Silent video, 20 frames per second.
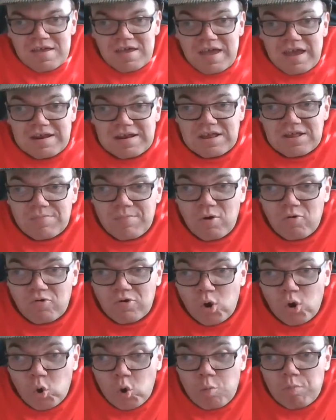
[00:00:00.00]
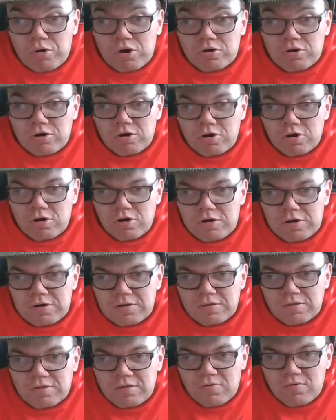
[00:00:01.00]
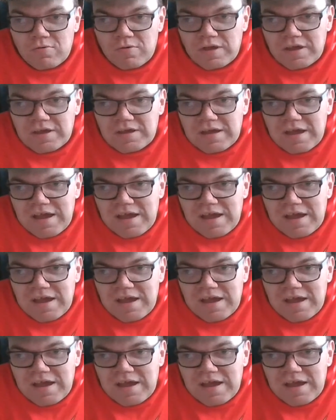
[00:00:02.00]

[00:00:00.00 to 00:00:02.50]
in this, about uber nerds who like